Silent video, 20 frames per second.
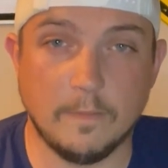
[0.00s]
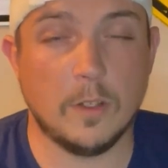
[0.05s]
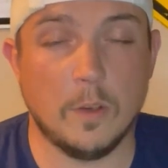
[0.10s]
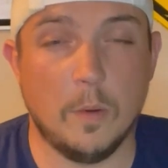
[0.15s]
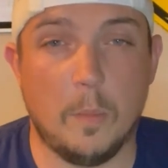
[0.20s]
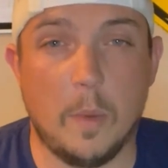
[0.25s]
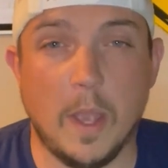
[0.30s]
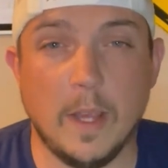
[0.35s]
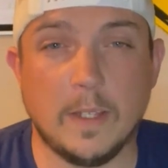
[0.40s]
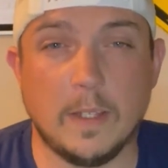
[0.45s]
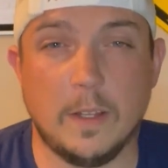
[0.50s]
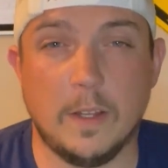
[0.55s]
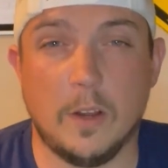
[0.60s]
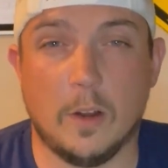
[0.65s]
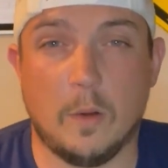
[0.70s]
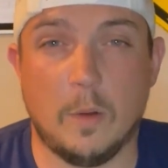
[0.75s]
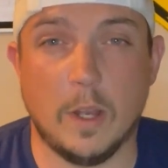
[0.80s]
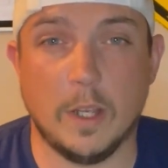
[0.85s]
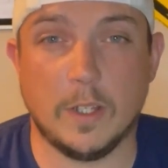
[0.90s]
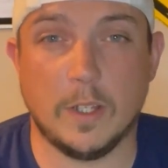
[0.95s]
So basically your
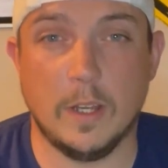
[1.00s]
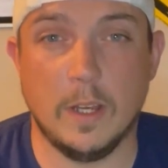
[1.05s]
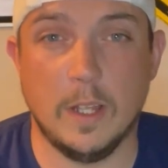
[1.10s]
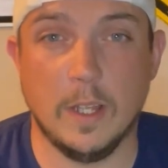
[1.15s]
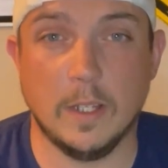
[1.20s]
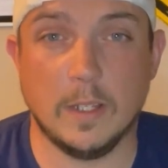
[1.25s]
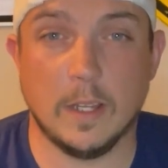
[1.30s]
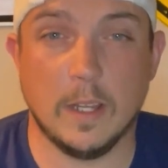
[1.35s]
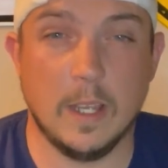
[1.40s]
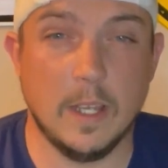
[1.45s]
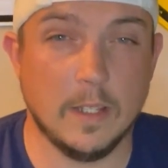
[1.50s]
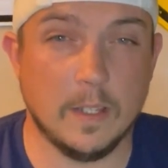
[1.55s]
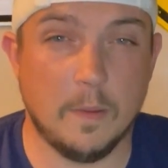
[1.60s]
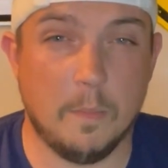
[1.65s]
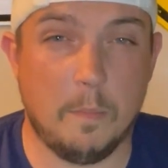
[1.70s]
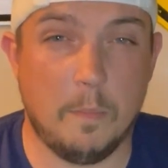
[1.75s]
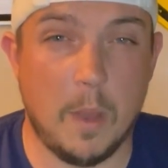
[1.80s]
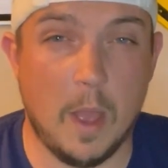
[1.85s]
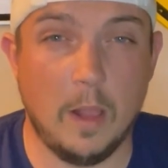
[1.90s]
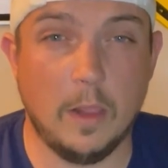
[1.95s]
question is a
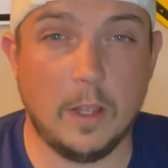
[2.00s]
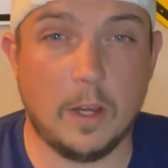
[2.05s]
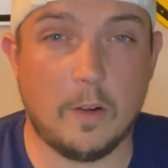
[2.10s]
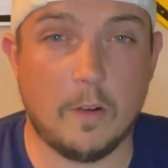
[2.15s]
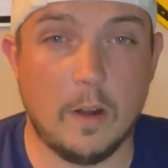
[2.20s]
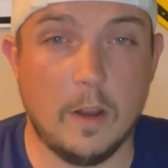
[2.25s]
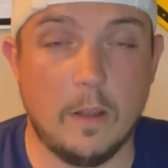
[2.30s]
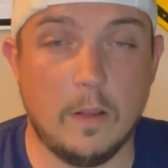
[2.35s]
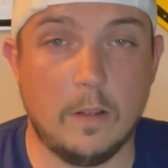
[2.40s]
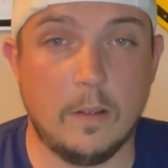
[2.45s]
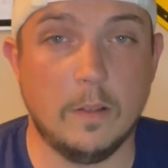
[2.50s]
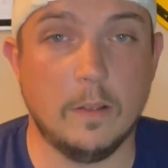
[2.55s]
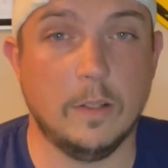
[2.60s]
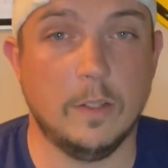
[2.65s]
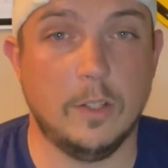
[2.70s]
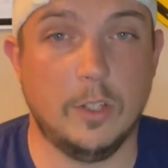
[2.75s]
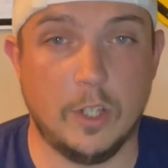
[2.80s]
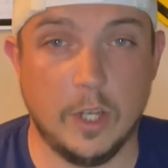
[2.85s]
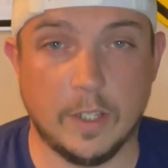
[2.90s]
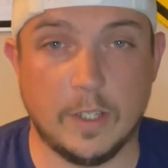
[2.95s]
pellet grill
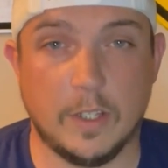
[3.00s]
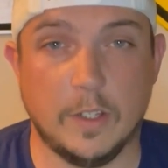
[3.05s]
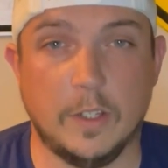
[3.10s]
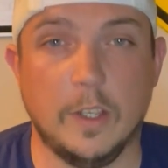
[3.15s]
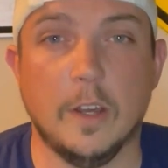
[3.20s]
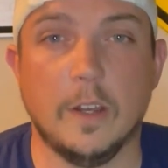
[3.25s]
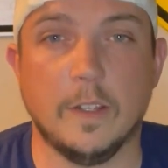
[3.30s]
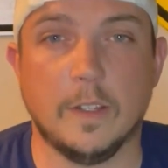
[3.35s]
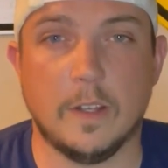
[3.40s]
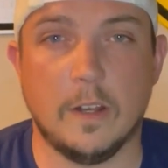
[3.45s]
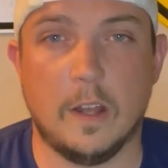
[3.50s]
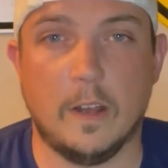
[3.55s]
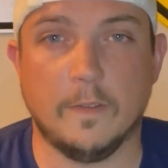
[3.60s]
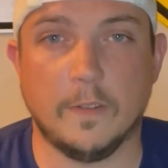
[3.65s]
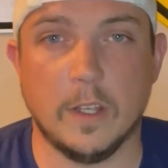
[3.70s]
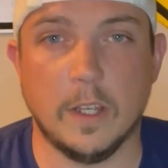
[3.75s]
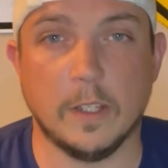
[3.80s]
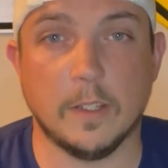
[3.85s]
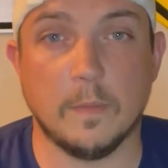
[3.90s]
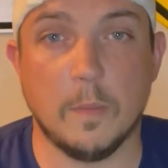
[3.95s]
just as good as an
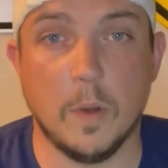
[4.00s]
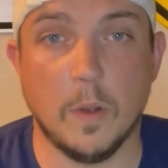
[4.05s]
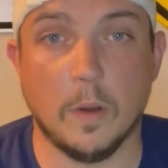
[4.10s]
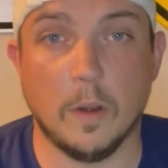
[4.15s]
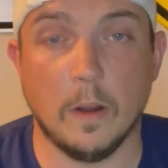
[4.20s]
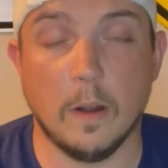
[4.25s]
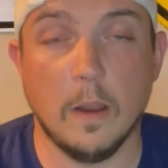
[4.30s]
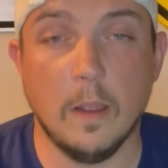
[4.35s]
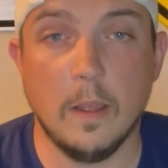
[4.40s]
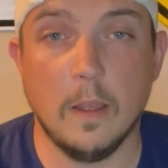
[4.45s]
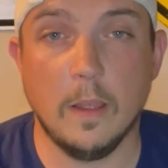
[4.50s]
offset smoker?